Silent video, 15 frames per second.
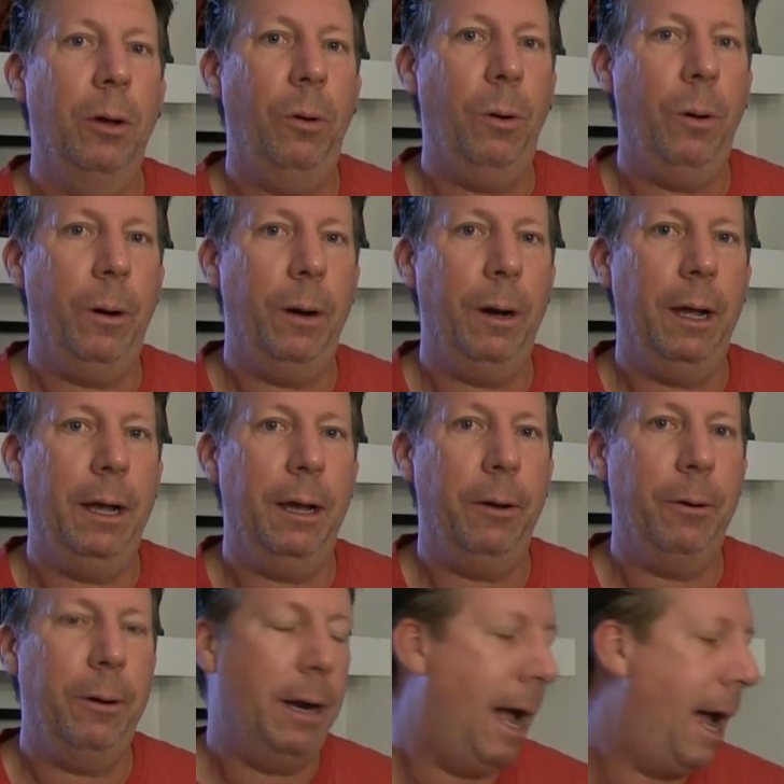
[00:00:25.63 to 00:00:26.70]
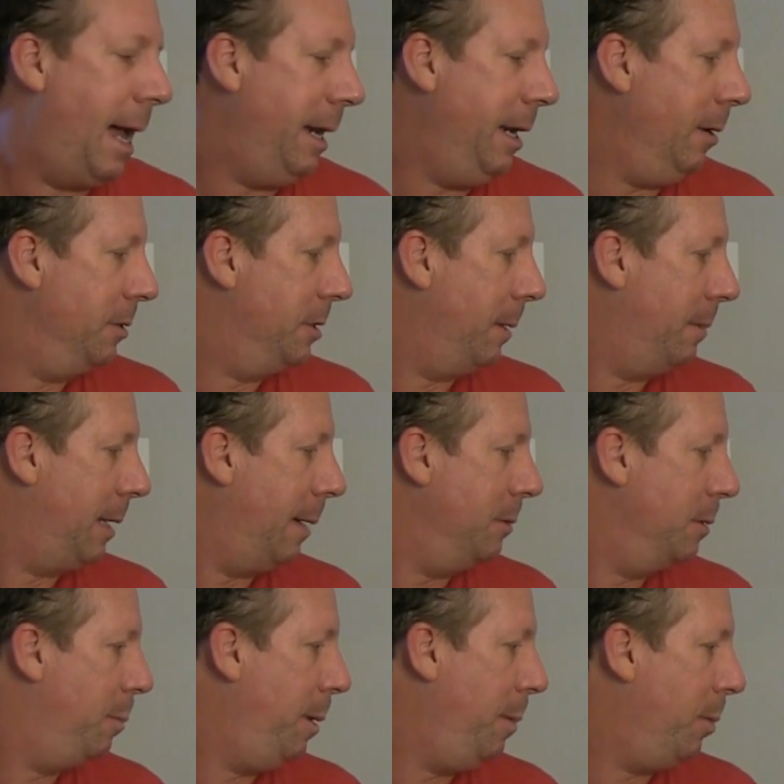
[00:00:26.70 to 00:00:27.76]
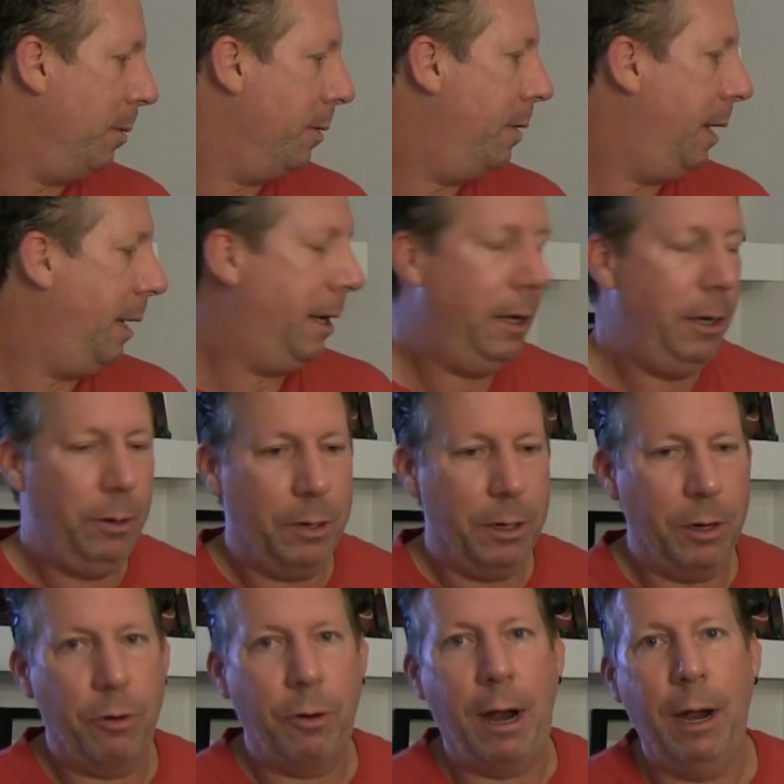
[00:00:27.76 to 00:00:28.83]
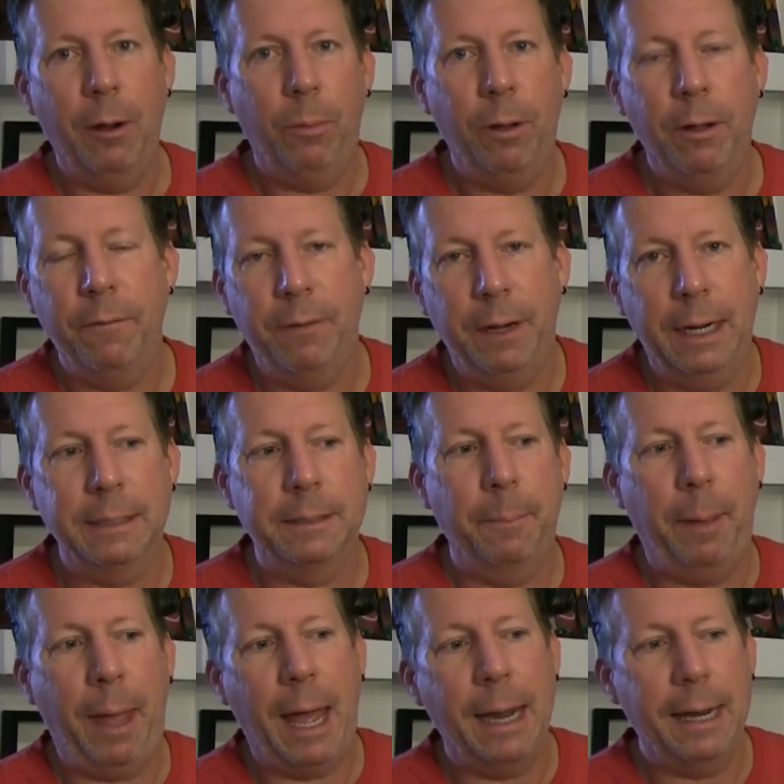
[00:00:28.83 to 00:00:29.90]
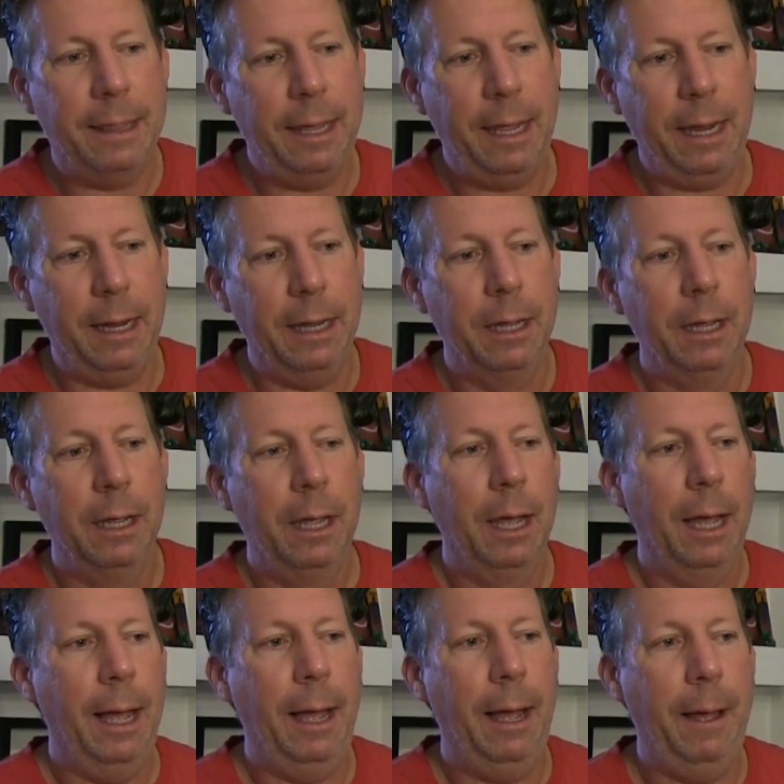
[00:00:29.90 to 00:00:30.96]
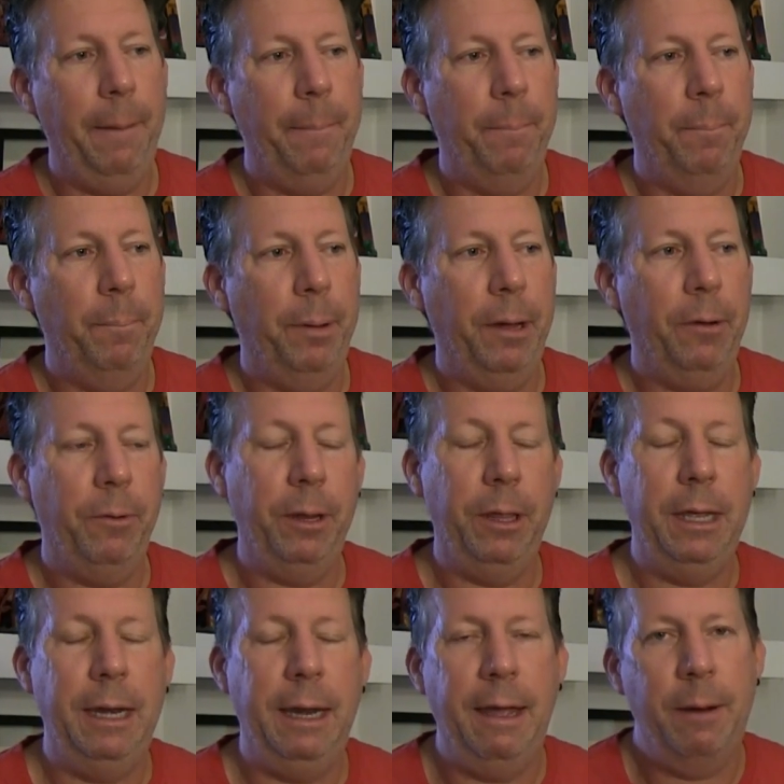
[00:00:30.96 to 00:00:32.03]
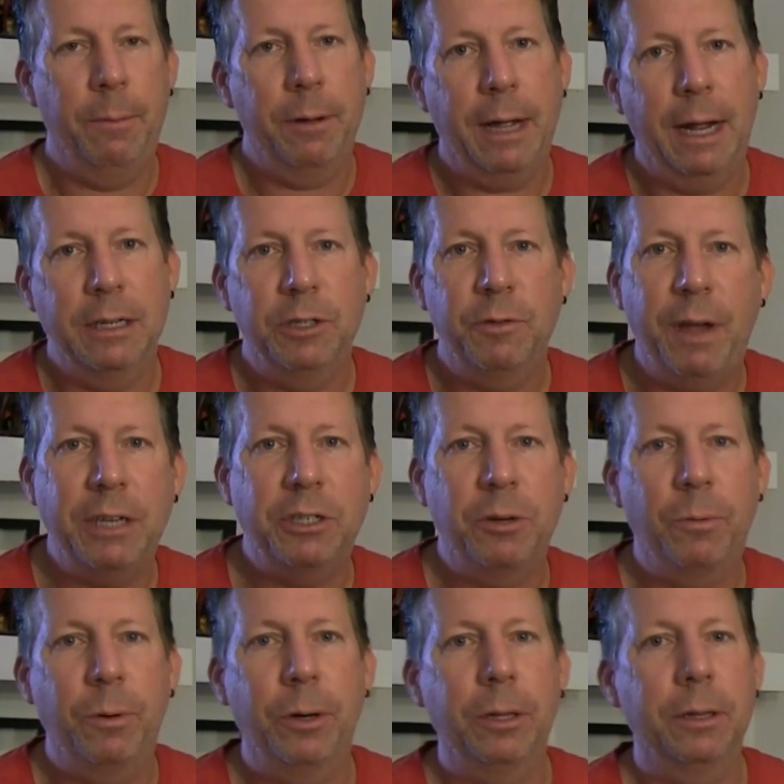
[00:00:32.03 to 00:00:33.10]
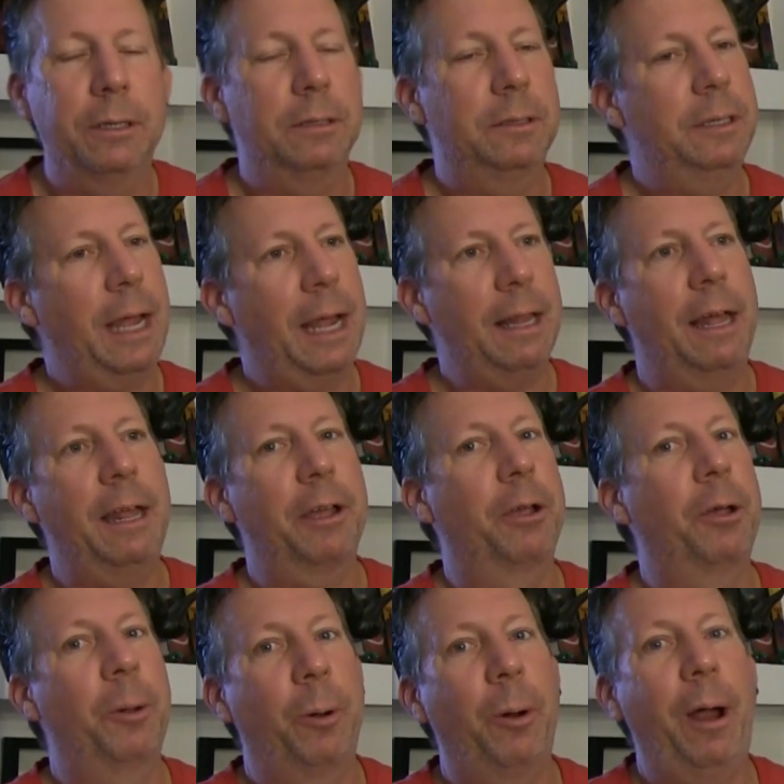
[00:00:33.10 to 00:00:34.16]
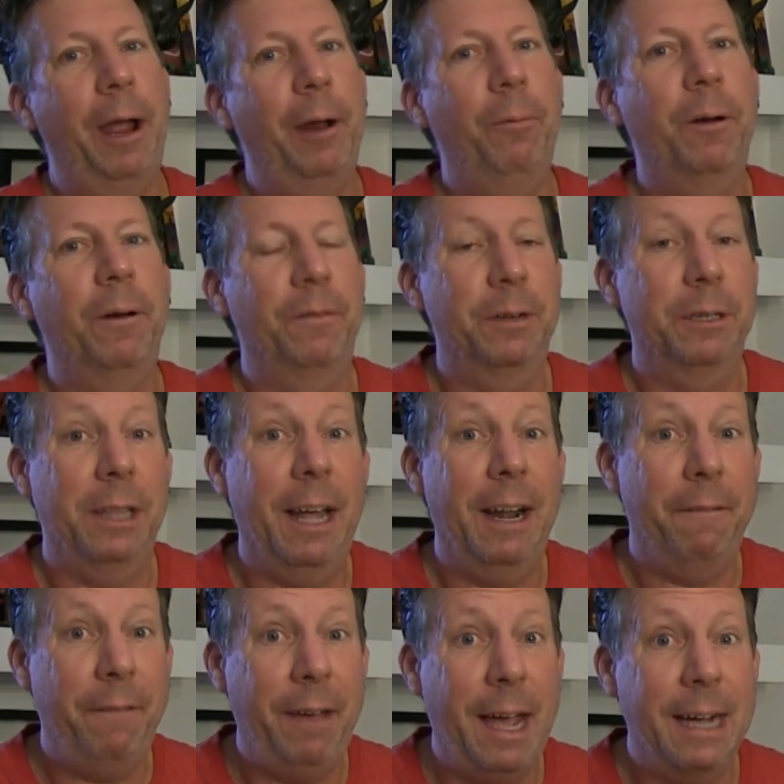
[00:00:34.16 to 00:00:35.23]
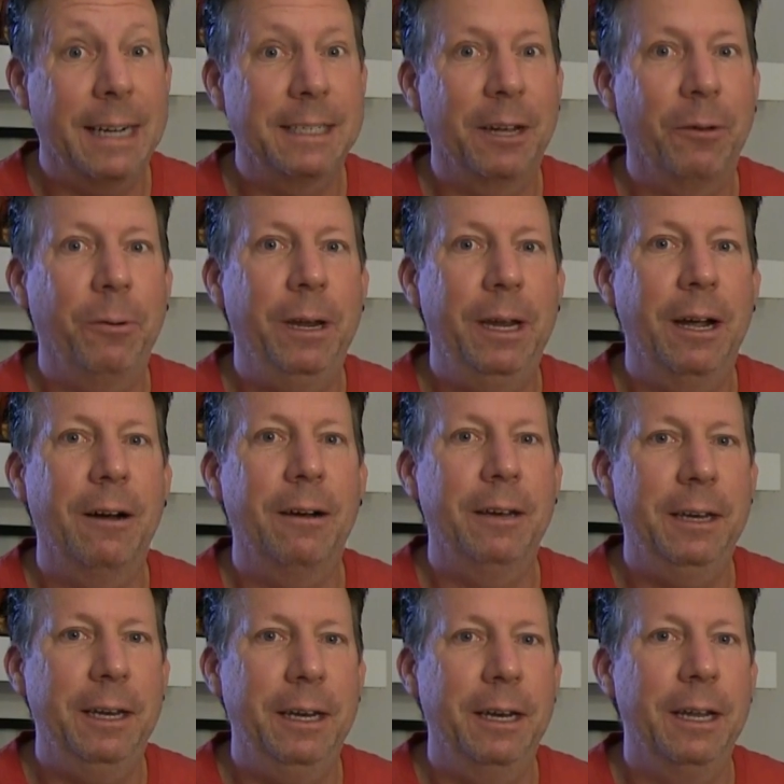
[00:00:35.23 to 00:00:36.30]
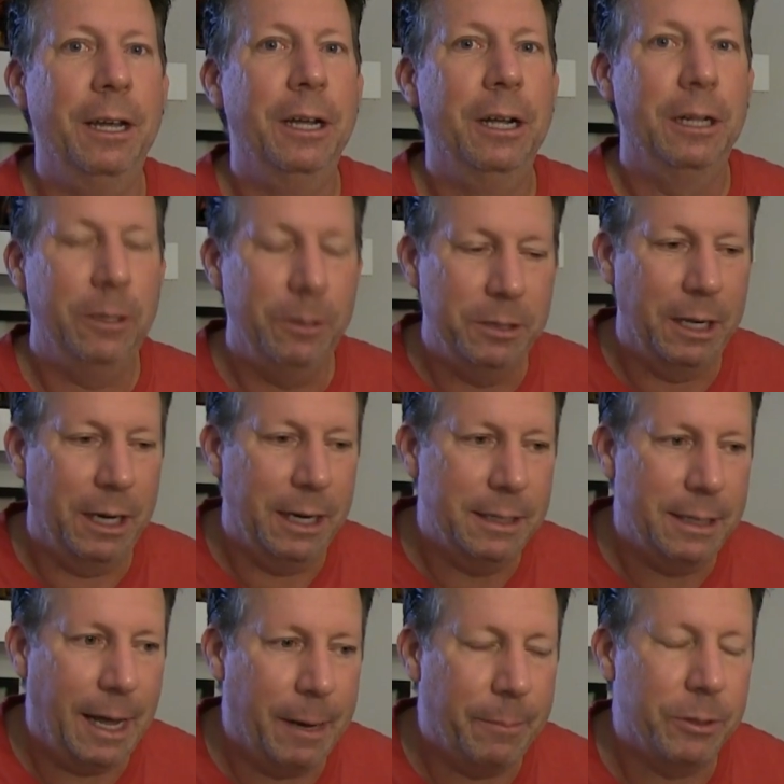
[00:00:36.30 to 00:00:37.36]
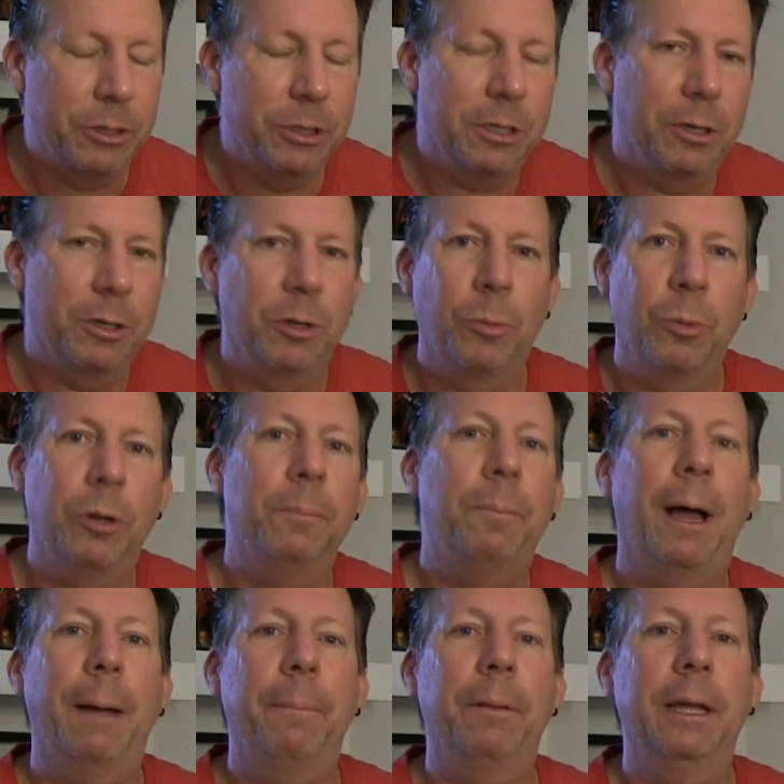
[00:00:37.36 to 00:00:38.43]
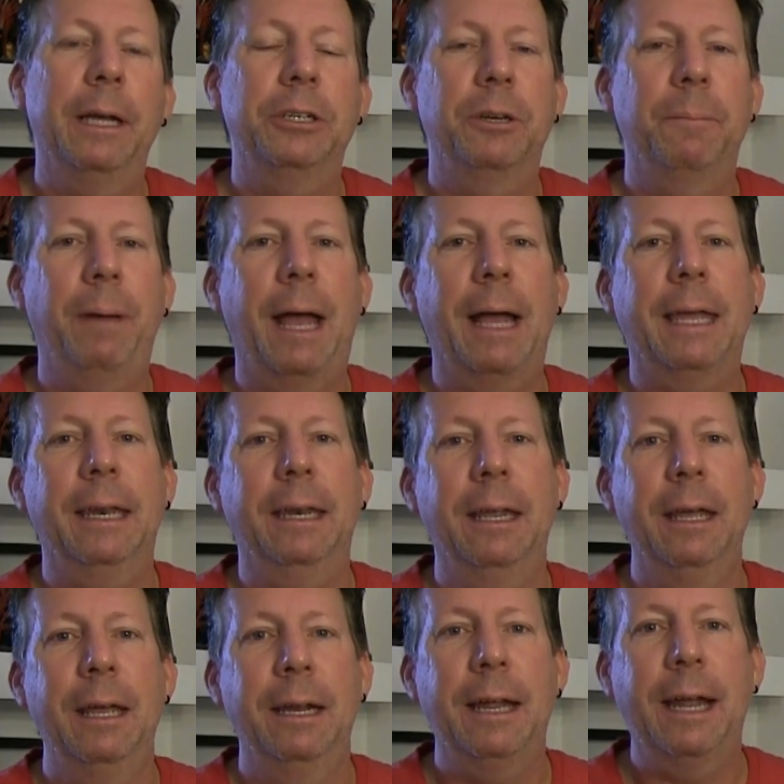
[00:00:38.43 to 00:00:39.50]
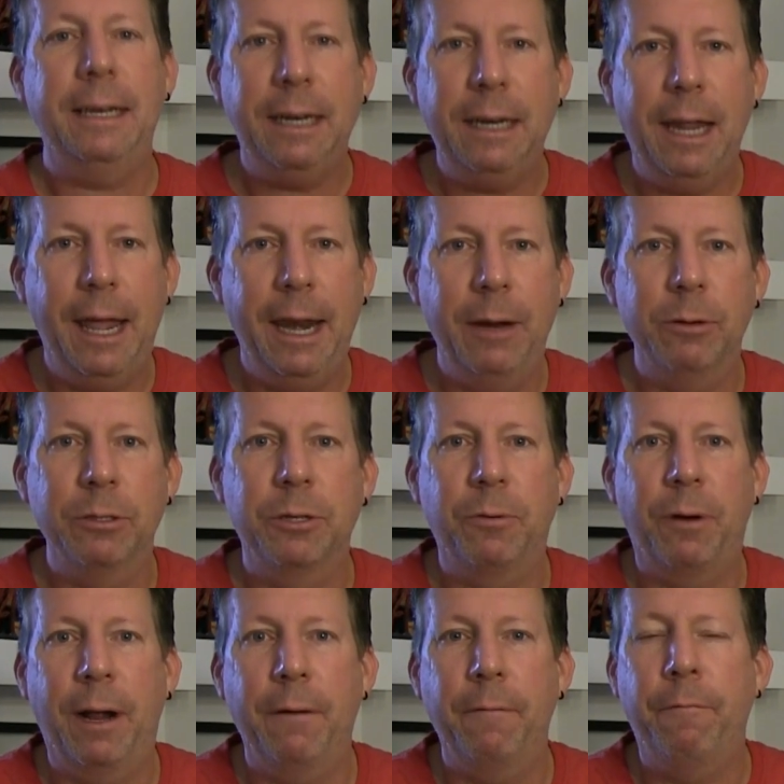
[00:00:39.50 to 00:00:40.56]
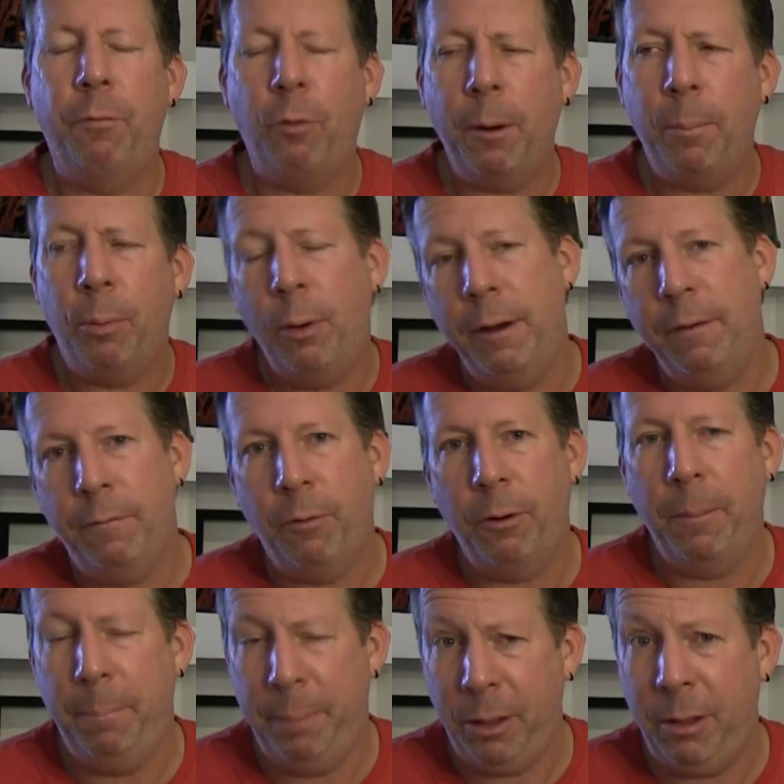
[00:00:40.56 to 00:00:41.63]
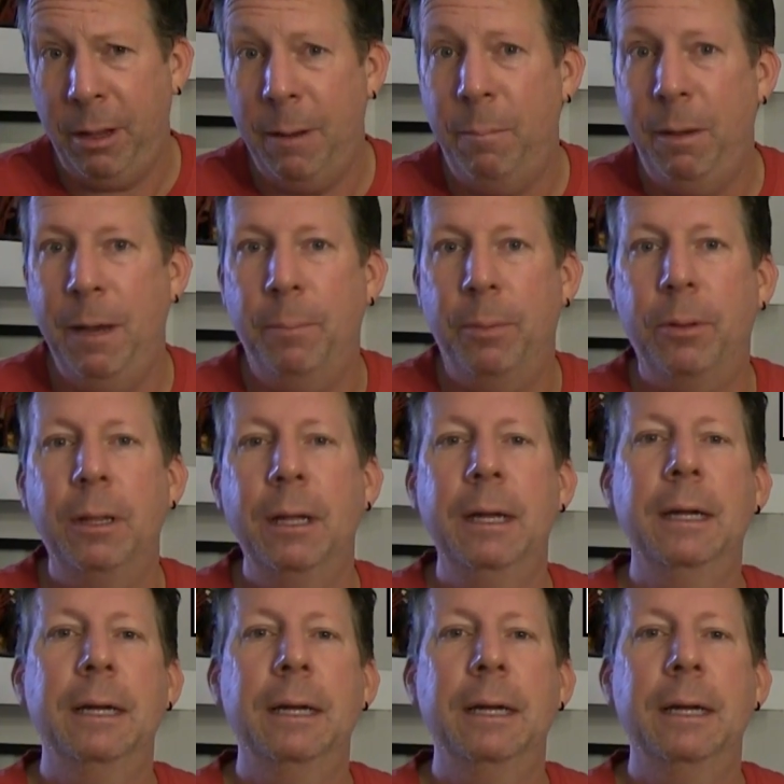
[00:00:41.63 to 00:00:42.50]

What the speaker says: Or not. Sometimes people think you can cry wolf and that's a bad thing, but really in the animal conservation world, there's not a lot of crying wolf. There's a lot of facts that we are indeed losing these animals. Just look at the world population. Back in 1980 was around 4.4 billion people.